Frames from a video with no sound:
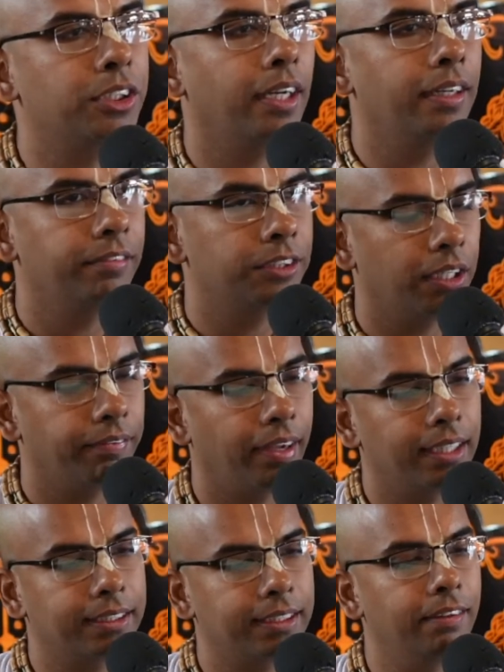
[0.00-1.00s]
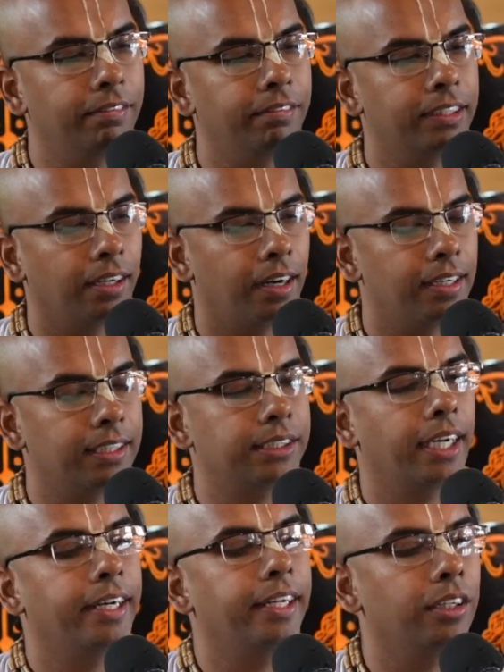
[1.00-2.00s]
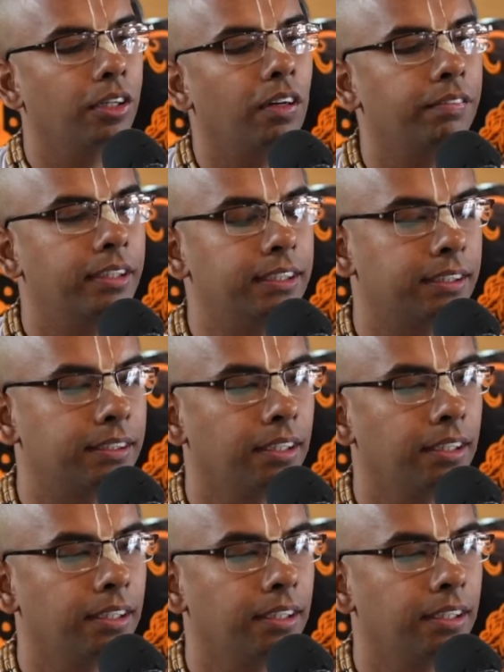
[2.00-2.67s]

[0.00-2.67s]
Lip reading: And Srila Vyasadeva, with understanding of this